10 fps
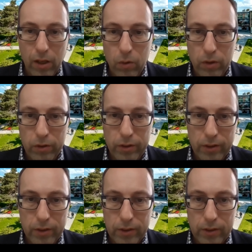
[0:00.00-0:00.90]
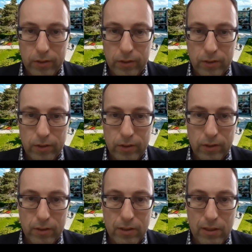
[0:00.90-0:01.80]
our
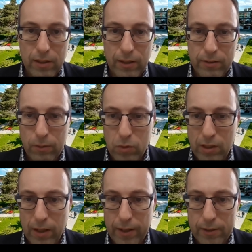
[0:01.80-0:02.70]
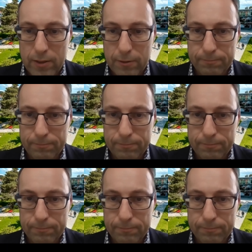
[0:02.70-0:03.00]
some slides.